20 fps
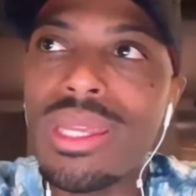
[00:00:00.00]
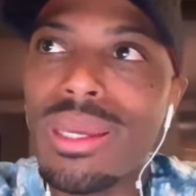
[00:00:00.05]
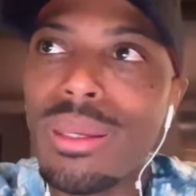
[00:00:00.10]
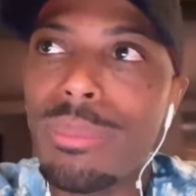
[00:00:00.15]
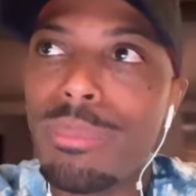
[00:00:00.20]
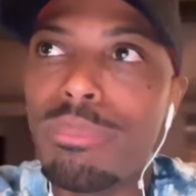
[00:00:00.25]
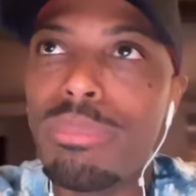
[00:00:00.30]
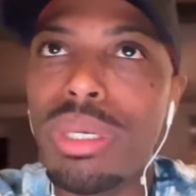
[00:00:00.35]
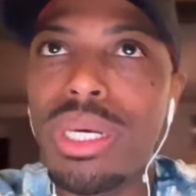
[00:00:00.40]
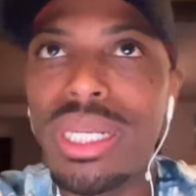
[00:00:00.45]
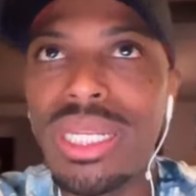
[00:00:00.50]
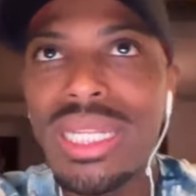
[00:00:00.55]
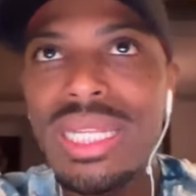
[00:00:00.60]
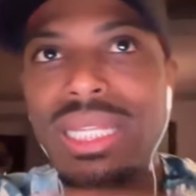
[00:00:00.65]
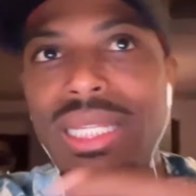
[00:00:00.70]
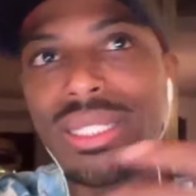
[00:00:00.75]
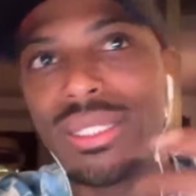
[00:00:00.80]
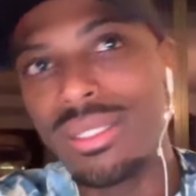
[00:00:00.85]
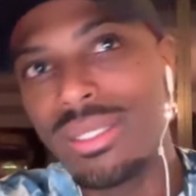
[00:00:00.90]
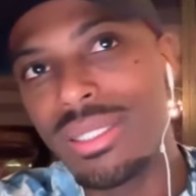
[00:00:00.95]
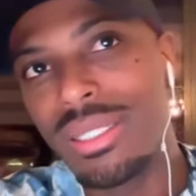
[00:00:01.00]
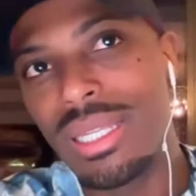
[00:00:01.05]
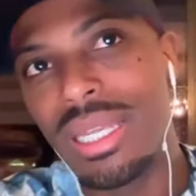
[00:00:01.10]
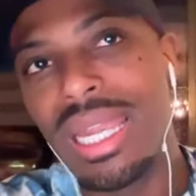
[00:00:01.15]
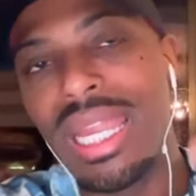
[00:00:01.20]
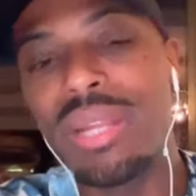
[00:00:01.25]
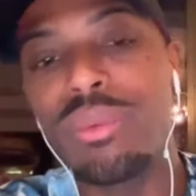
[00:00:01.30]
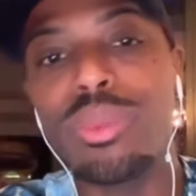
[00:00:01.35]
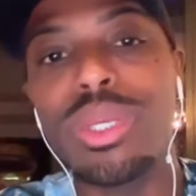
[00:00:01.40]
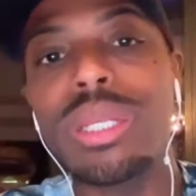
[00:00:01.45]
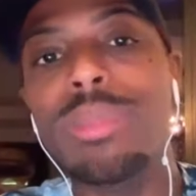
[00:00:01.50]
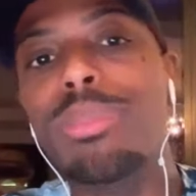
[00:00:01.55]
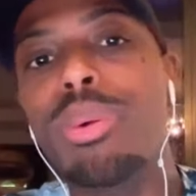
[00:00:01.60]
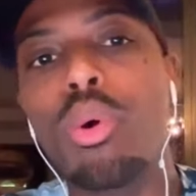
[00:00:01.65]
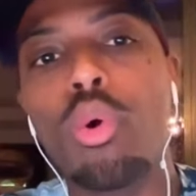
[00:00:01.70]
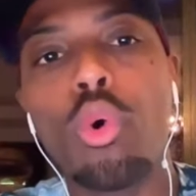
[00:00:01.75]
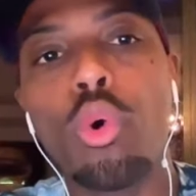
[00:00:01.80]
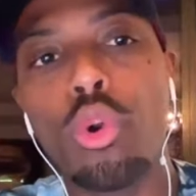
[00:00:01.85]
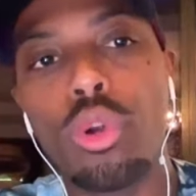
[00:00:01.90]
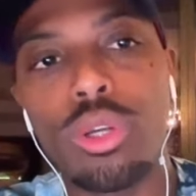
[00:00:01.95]
but is a
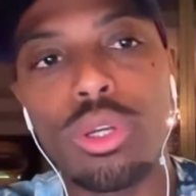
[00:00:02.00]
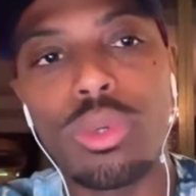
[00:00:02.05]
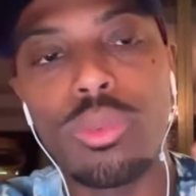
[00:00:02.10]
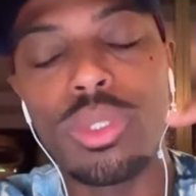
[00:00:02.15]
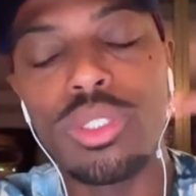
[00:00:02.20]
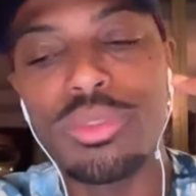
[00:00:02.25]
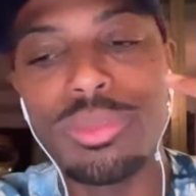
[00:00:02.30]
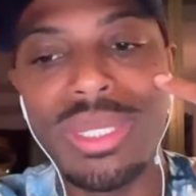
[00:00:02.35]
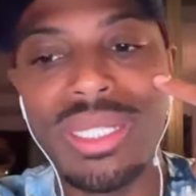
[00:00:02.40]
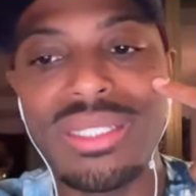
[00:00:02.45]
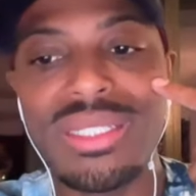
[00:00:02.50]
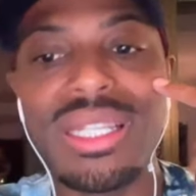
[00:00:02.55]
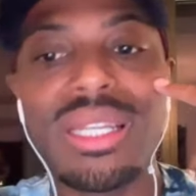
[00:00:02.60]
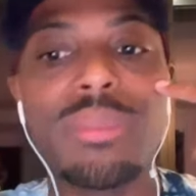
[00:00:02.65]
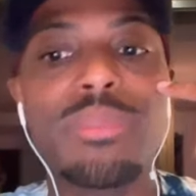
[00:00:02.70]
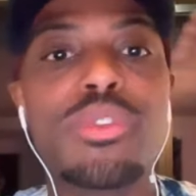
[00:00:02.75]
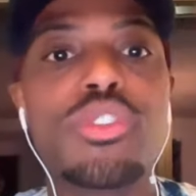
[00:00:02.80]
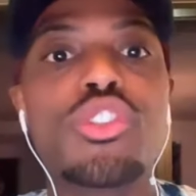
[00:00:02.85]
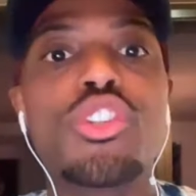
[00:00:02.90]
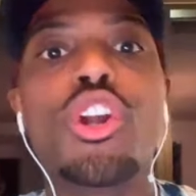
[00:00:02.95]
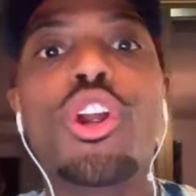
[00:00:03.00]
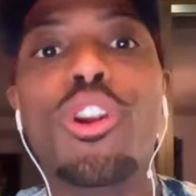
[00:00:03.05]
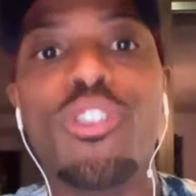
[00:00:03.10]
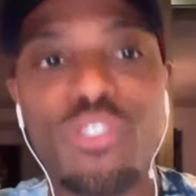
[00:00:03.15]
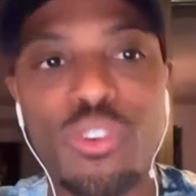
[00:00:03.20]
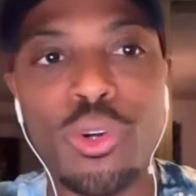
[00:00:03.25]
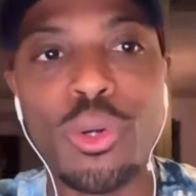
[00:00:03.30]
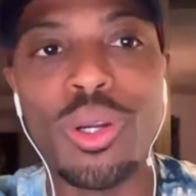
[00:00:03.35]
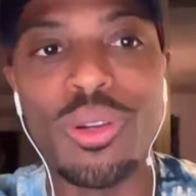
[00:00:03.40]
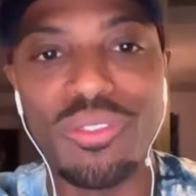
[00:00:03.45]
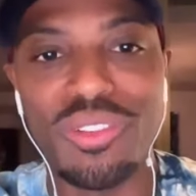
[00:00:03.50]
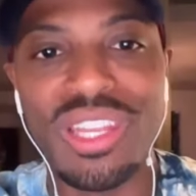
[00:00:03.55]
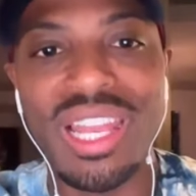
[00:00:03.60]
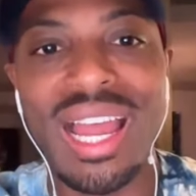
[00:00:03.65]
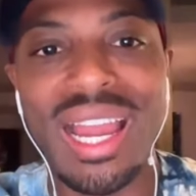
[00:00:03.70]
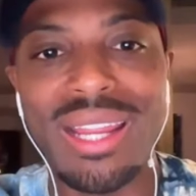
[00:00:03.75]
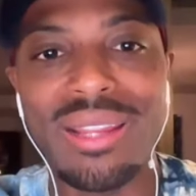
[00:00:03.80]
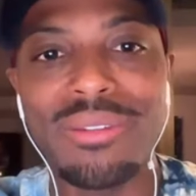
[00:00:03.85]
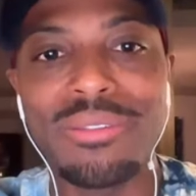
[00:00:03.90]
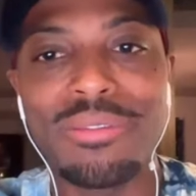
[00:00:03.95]
reporter, which means an observer of
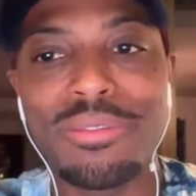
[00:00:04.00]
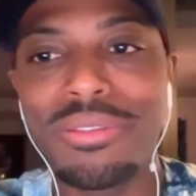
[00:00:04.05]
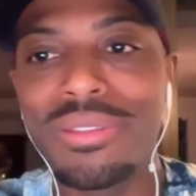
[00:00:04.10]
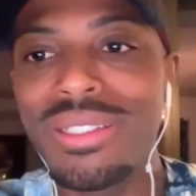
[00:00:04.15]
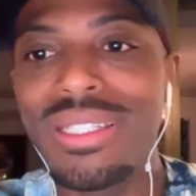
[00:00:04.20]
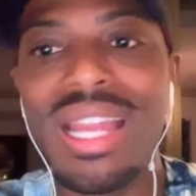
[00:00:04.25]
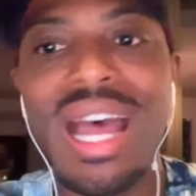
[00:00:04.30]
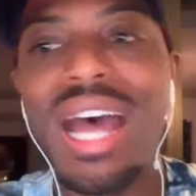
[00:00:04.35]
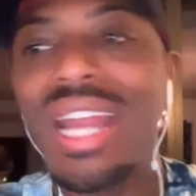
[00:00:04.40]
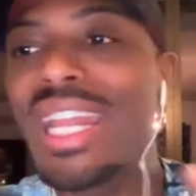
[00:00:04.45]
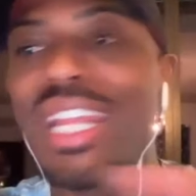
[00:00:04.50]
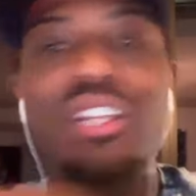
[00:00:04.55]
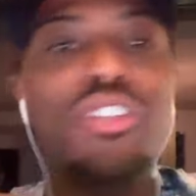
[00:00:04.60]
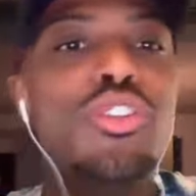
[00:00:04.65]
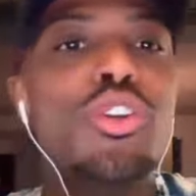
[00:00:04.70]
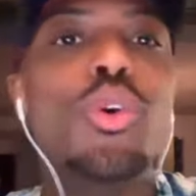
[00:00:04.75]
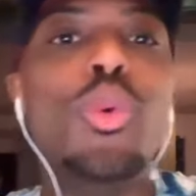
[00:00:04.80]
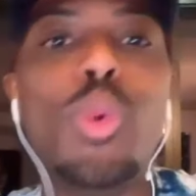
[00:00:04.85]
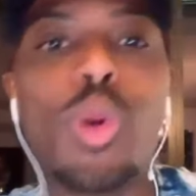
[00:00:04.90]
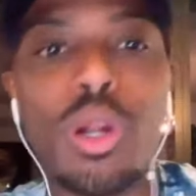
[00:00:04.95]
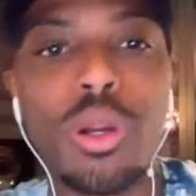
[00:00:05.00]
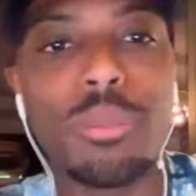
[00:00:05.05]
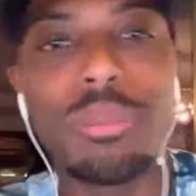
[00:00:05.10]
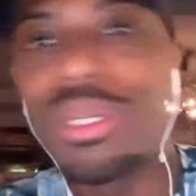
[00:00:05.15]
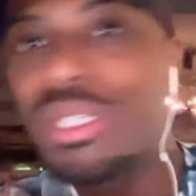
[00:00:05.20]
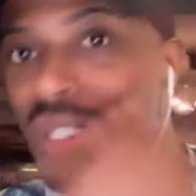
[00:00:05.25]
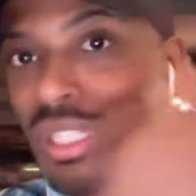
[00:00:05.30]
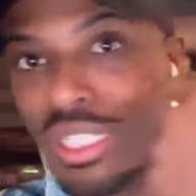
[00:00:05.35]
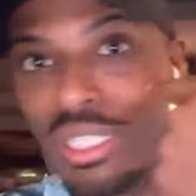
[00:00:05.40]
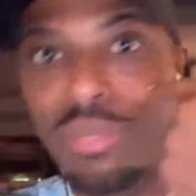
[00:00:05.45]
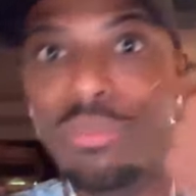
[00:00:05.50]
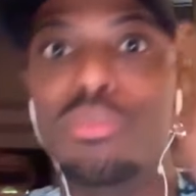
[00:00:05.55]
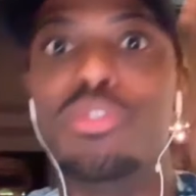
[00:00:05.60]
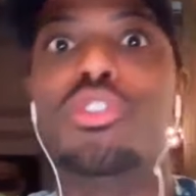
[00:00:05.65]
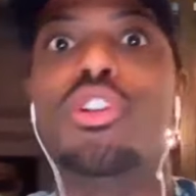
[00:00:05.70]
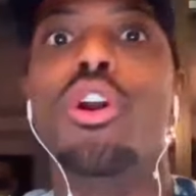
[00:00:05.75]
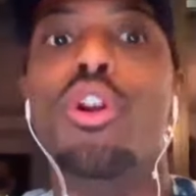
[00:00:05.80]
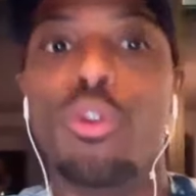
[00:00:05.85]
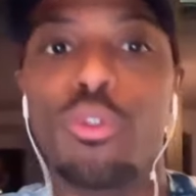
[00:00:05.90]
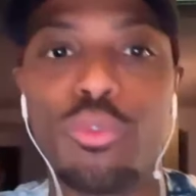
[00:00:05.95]
life, not a doer, but the
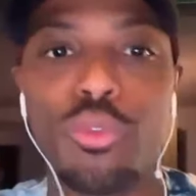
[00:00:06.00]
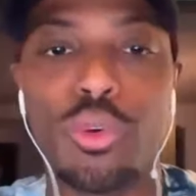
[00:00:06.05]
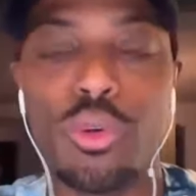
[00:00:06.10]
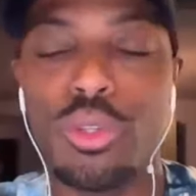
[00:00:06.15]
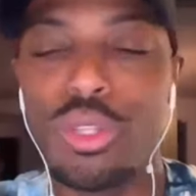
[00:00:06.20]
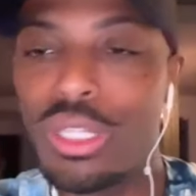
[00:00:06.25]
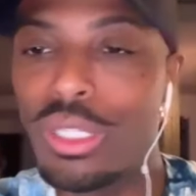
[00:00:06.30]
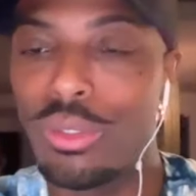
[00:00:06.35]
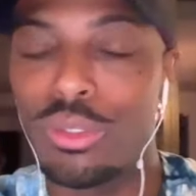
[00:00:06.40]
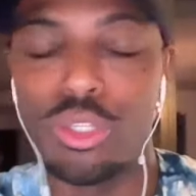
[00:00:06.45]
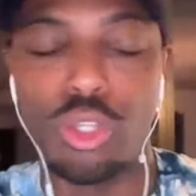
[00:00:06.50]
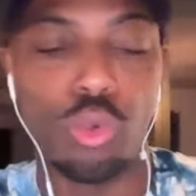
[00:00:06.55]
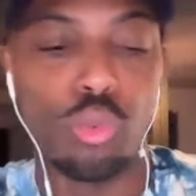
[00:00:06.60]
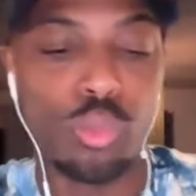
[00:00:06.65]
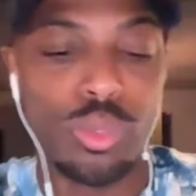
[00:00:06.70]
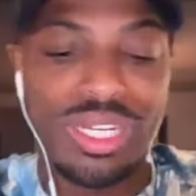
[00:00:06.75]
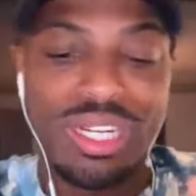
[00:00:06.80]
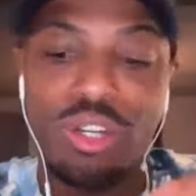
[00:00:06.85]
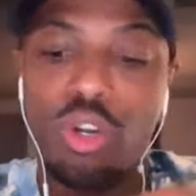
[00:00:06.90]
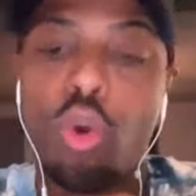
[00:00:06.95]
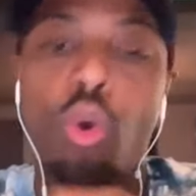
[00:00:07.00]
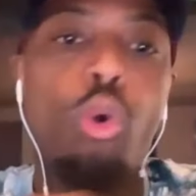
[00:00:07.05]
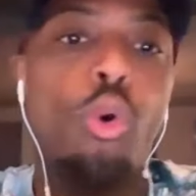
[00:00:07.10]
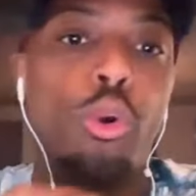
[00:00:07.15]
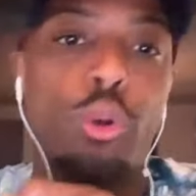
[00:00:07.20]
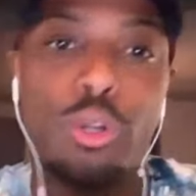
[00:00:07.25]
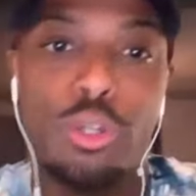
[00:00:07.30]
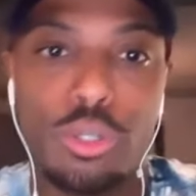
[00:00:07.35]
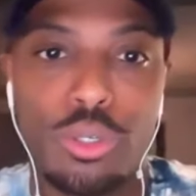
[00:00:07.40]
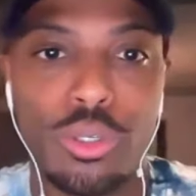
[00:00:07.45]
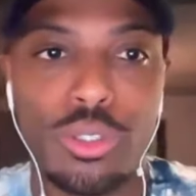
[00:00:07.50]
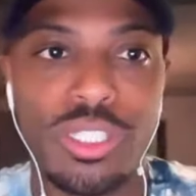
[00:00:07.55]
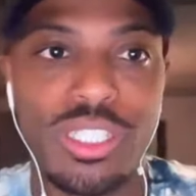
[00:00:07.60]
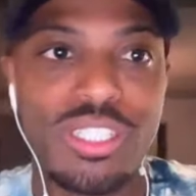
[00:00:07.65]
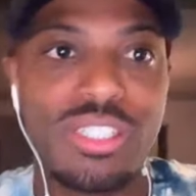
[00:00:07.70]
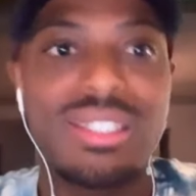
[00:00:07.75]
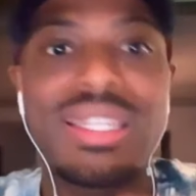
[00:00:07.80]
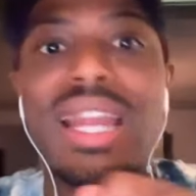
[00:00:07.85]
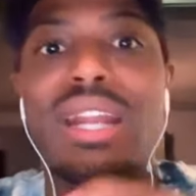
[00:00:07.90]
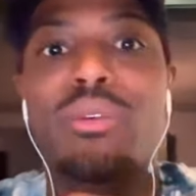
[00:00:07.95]
observer, the recorder, the
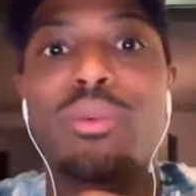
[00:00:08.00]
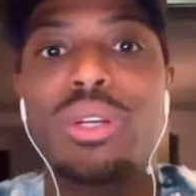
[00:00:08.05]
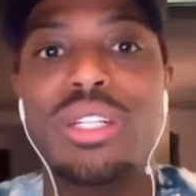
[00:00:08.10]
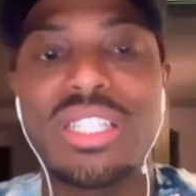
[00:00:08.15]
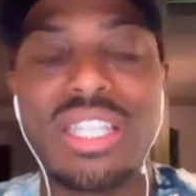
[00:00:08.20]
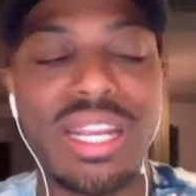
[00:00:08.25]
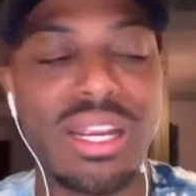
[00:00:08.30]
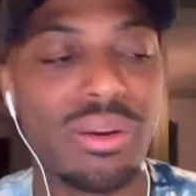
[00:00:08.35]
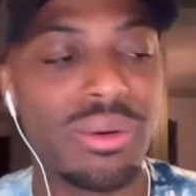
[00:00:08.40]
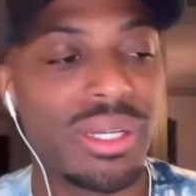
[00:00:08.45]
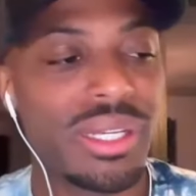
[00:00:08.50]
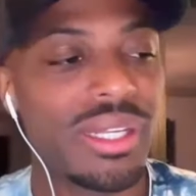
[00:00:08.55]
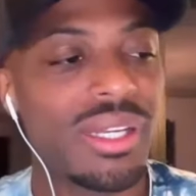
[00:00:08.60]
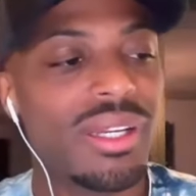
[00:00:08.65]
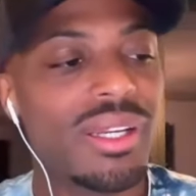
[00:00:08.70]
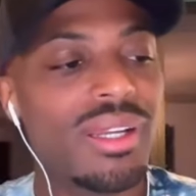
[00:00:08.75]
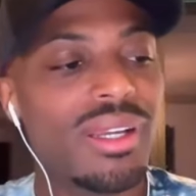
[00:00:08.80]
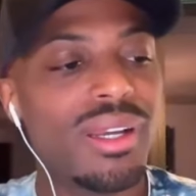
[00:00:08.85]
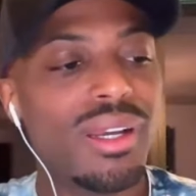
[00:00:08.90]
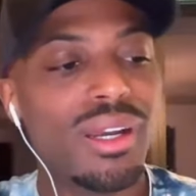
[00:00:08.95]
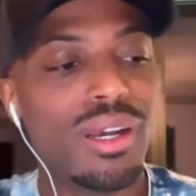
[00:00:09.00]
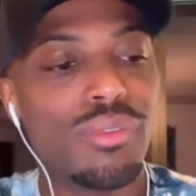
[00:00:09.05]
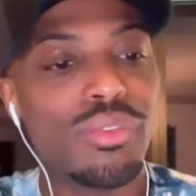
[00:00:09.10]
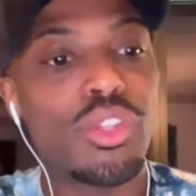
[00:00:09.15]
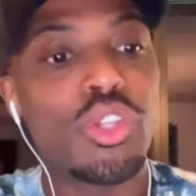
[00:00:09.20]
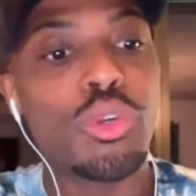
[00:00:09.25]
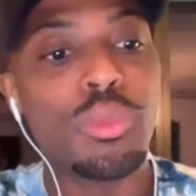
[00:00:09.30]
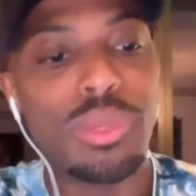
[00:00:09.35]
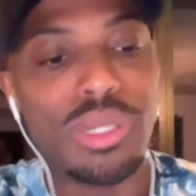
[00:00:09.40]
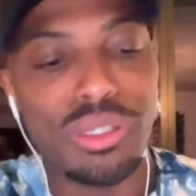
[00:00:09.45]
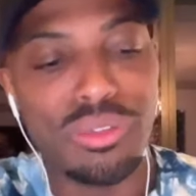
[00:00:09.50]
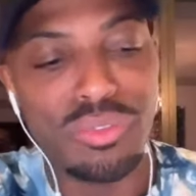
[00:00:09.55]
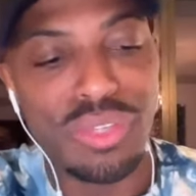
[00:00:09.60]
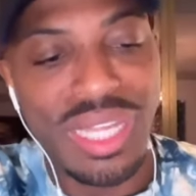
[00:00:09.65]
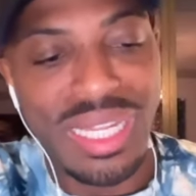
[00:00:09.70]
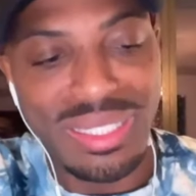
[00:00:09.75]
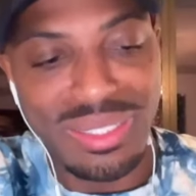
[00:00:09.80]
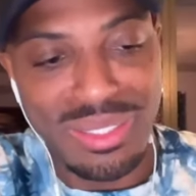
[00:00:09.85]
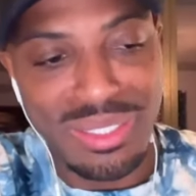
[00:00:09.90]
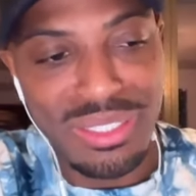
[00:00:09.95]
secretary of human
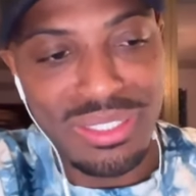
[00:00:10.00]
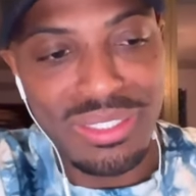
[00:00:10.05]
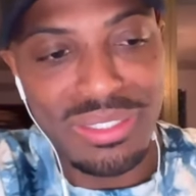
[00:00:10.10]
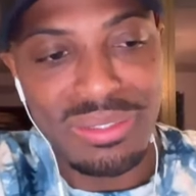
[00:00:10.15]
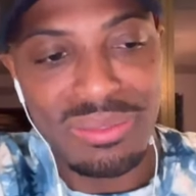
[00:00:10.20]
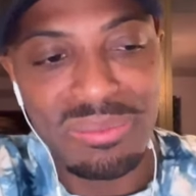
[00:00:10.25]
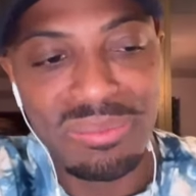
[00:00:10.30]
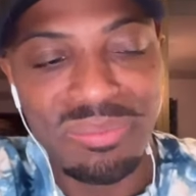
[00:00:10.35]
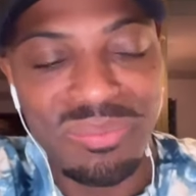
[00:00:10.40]
events.